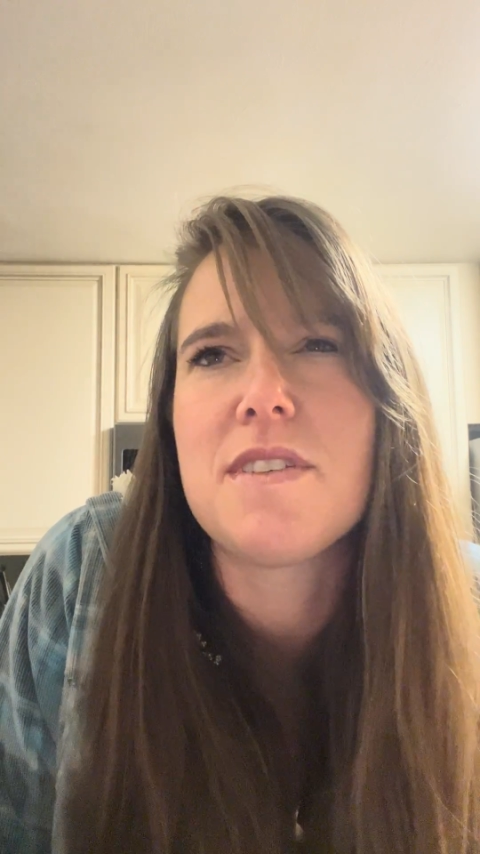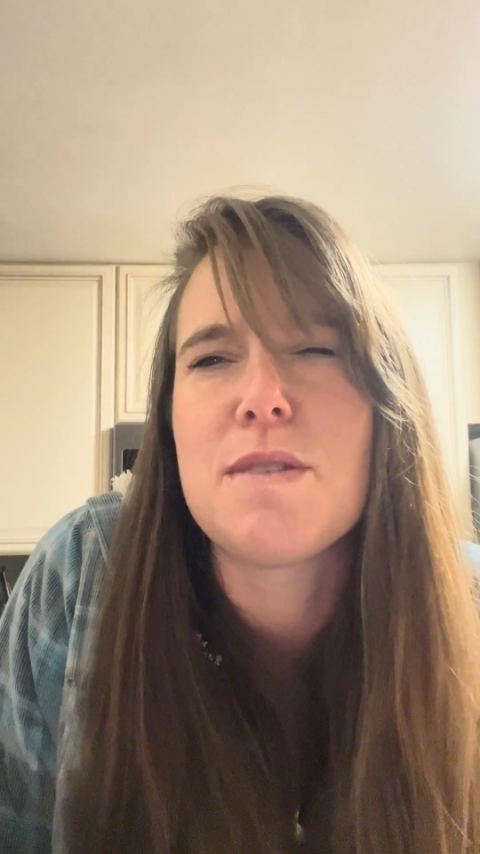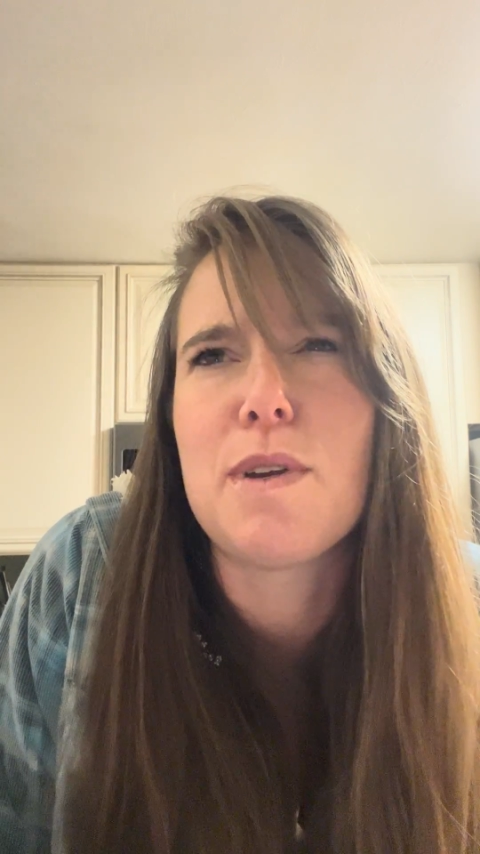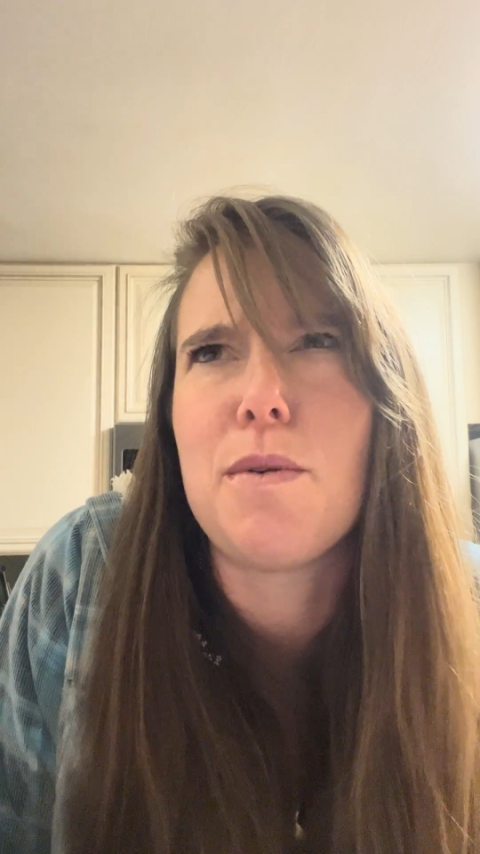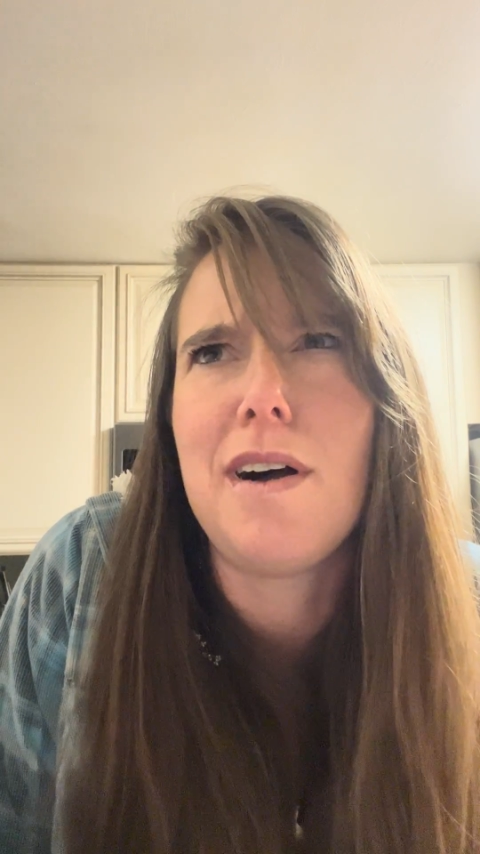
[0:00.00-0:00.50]
It's
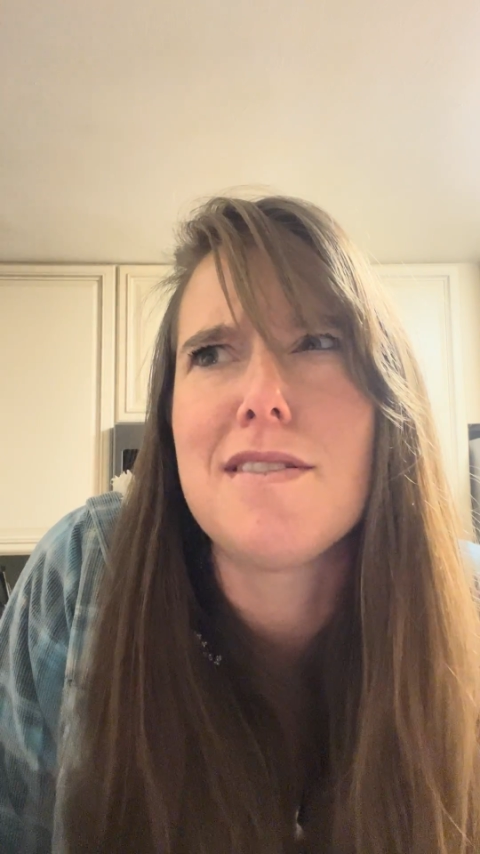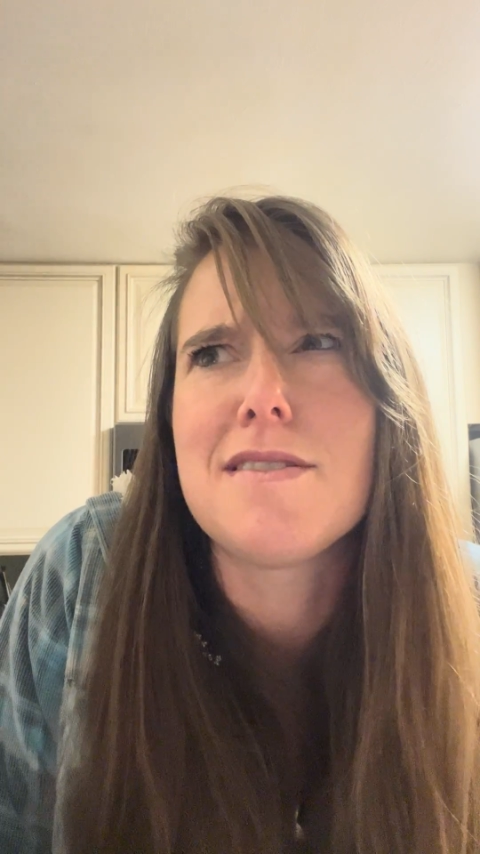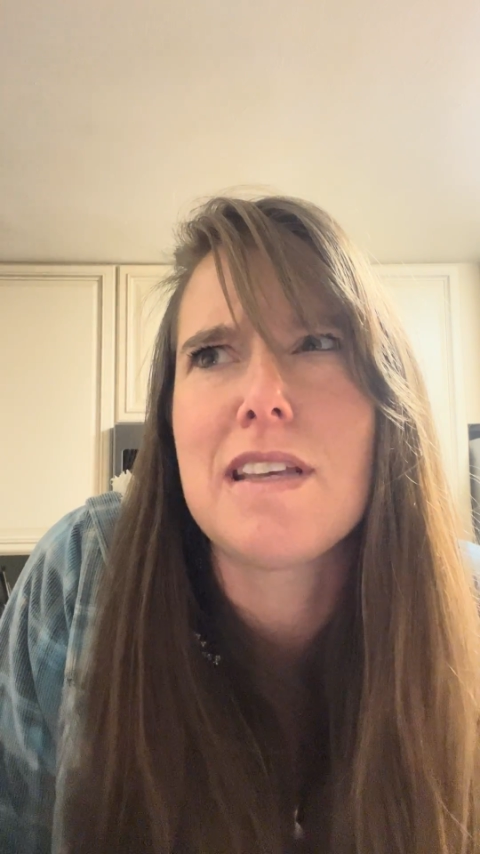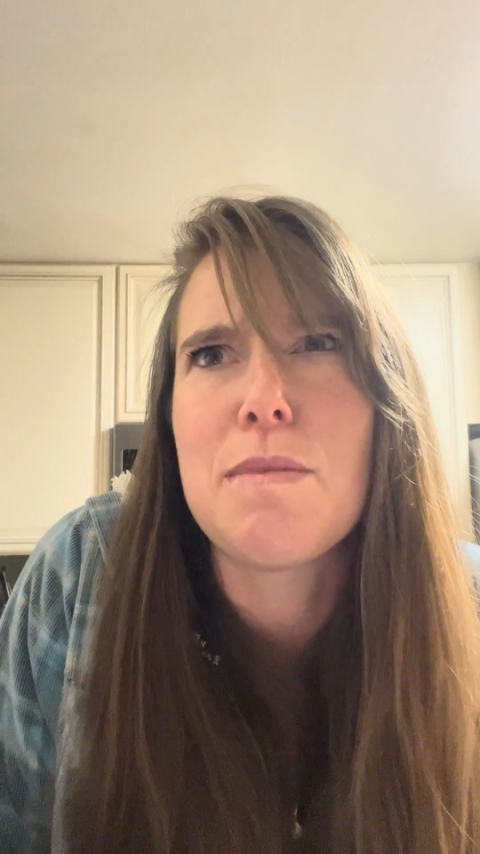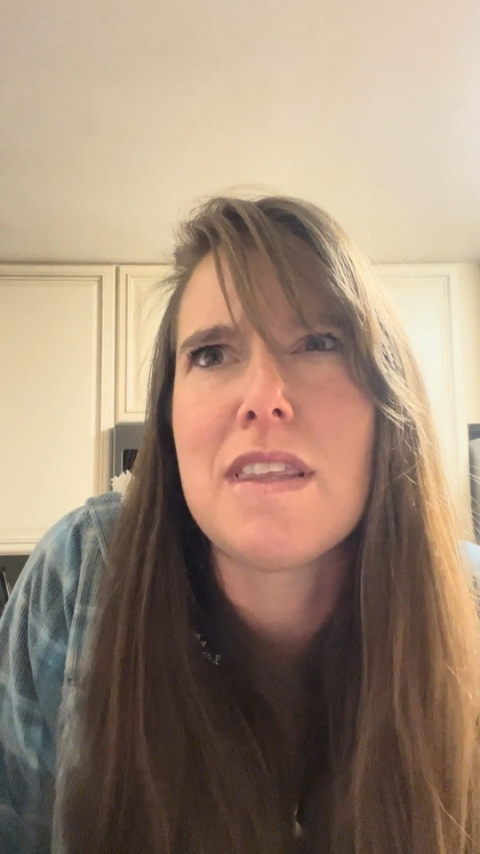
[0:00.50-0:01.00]
been a while
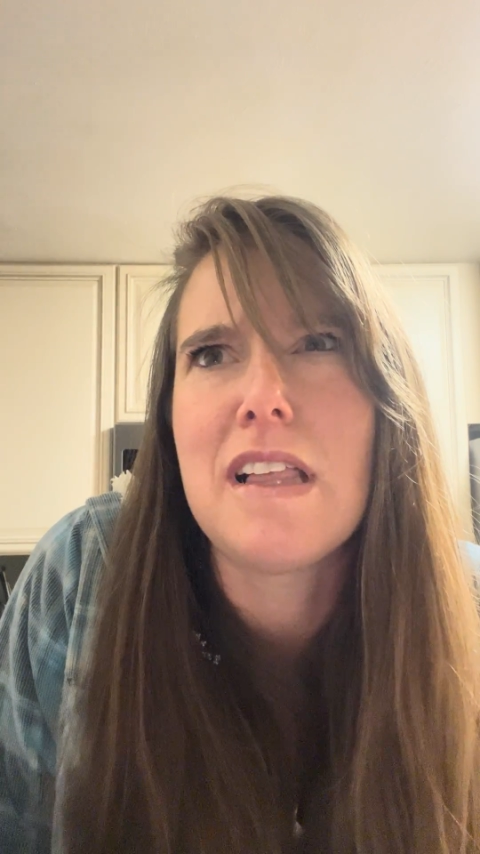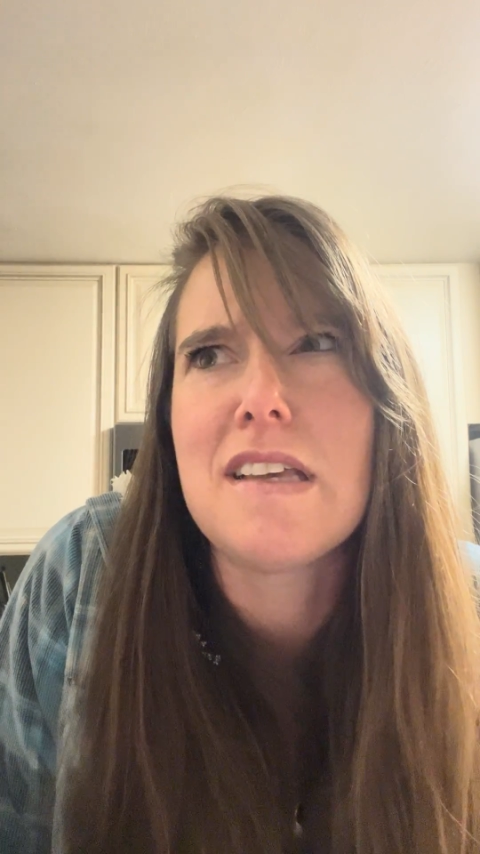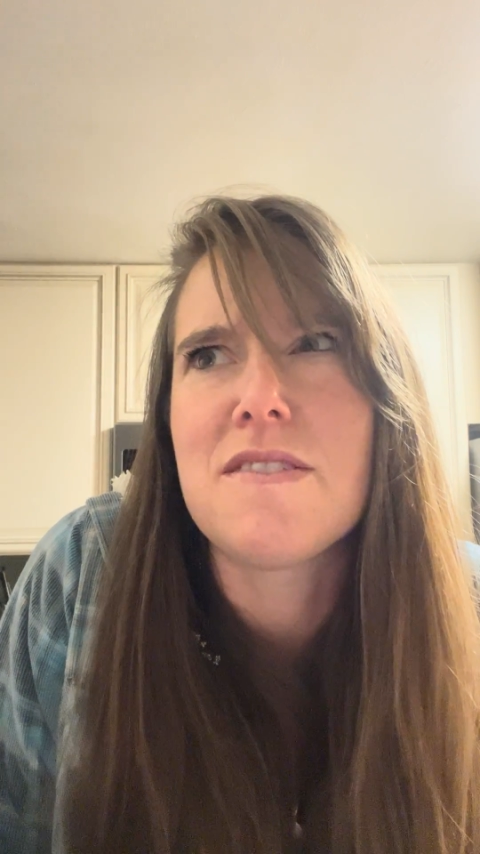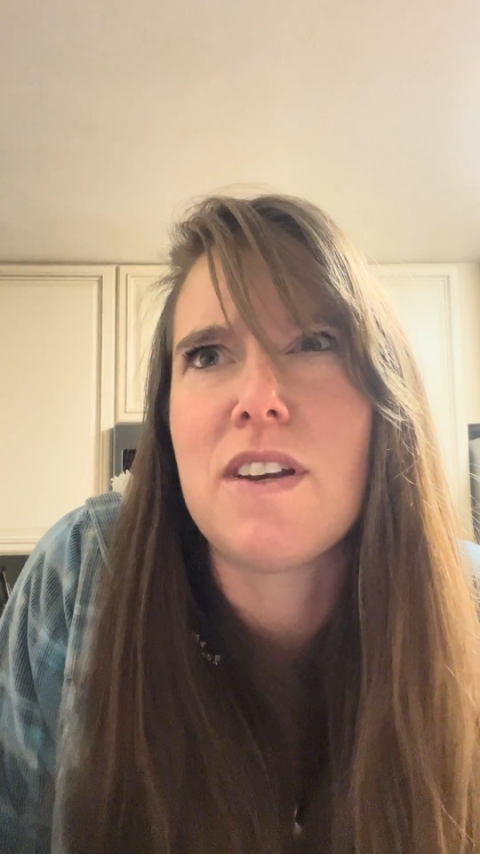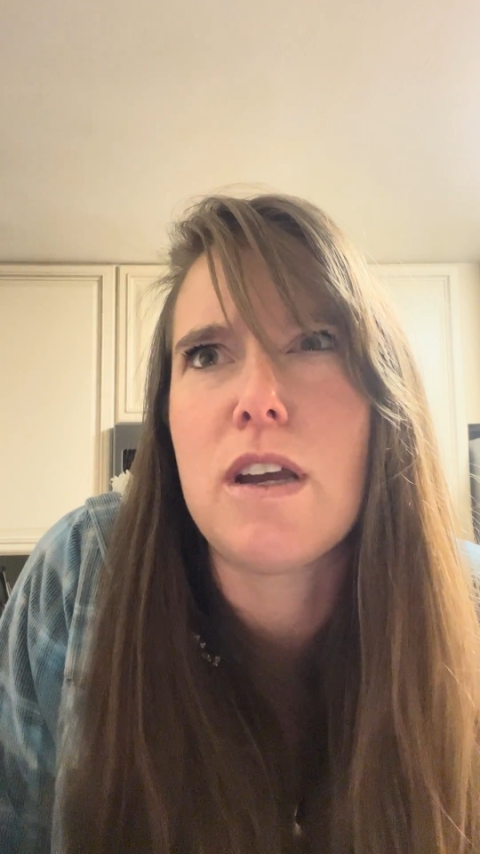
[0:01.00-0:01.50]
since I made the
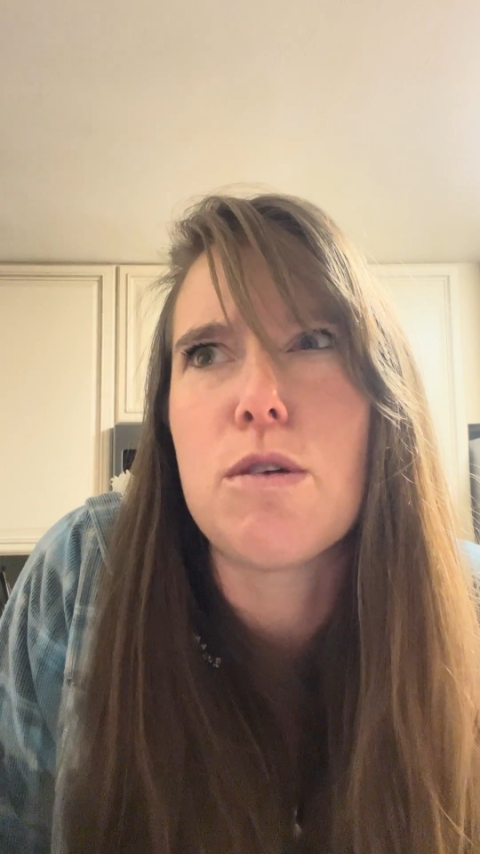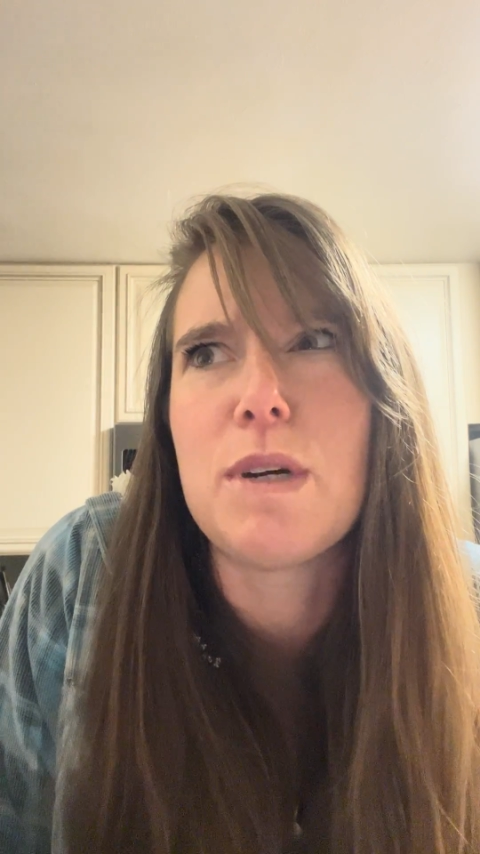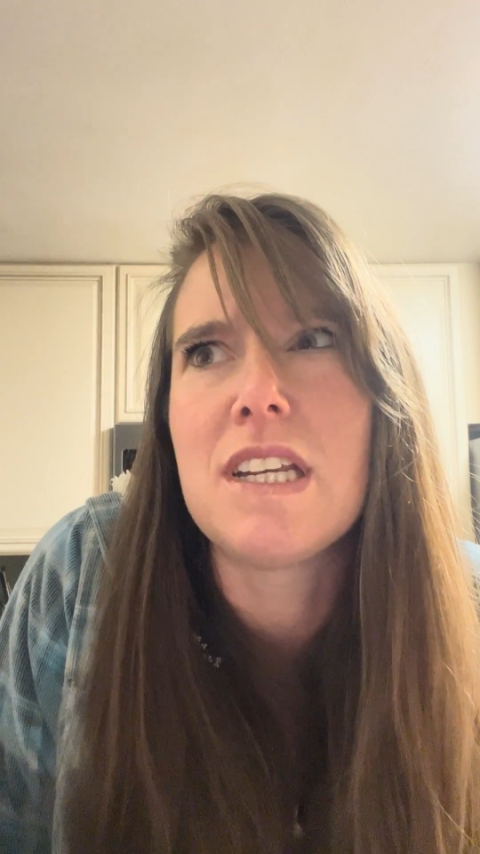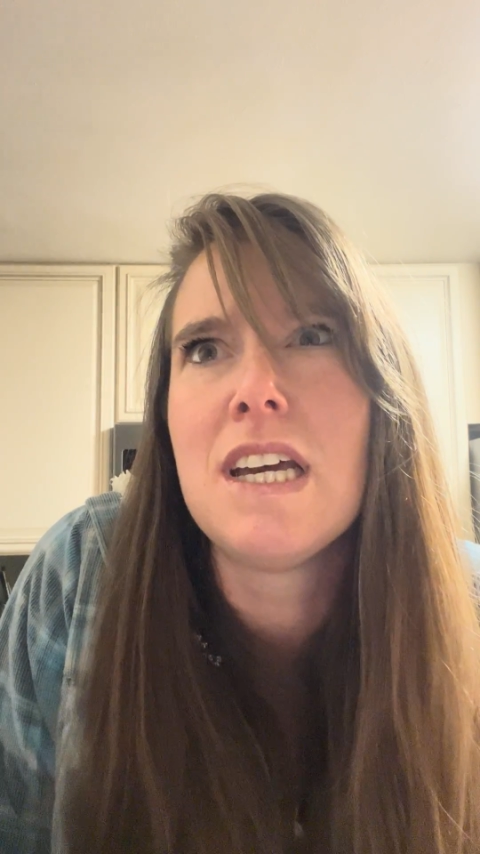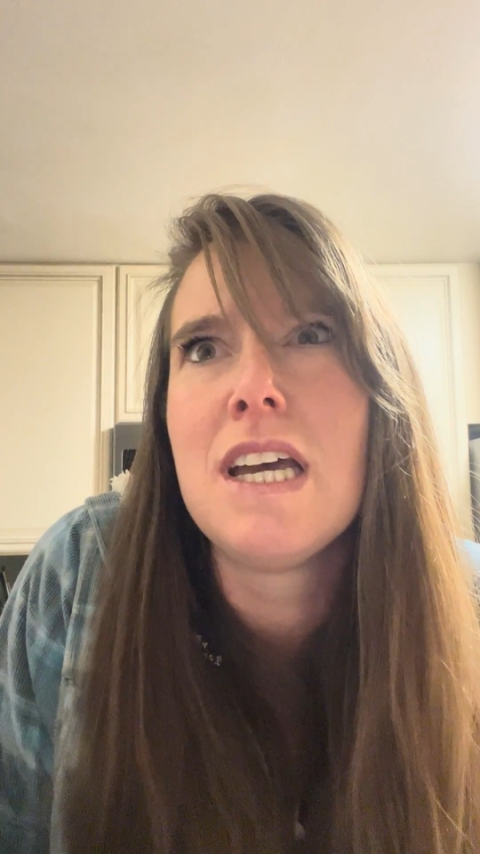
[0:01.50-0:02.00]
last video, but